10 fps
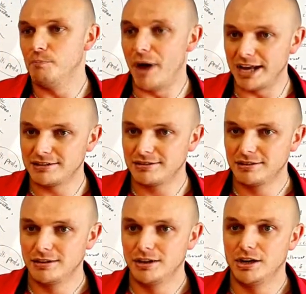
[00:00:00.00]
But
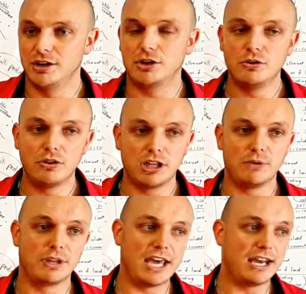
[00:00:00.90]
the cool thing
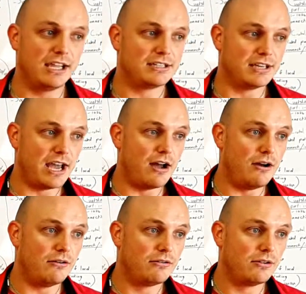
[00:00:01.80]
with that is
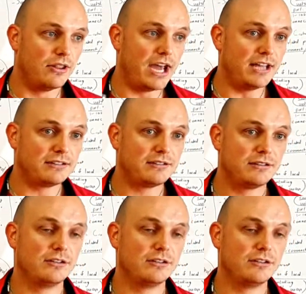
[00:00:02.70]
now that